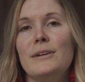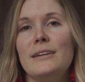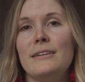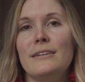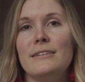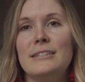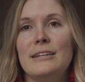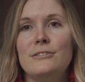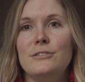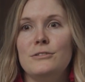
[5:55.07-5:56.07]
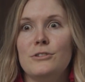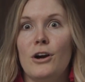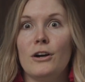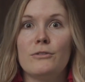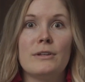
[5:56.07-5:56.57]
We tend
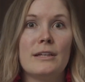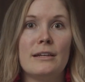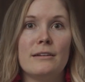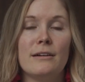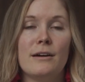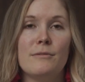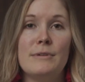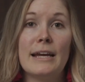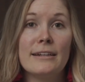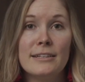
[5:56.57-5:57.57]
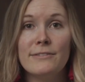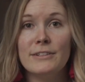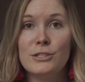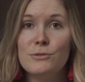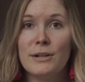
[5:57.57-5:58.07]
to talk really
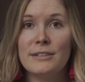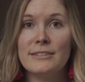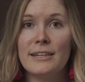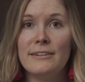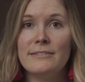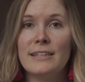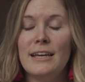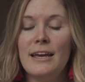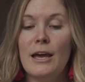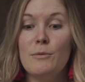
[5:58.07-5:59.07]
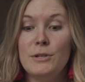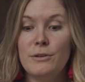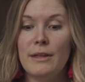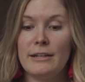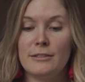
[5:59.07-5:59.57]
negatively to ourselves, and
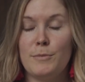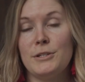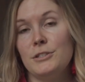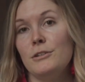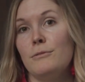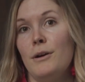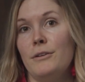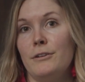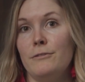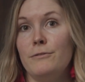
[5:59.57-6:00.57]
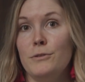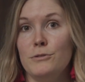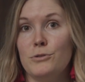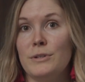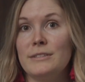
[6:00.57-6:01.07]
we do that especially around our
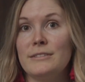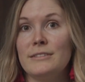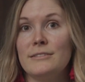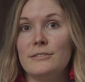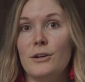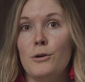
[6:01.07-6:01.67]
food choices.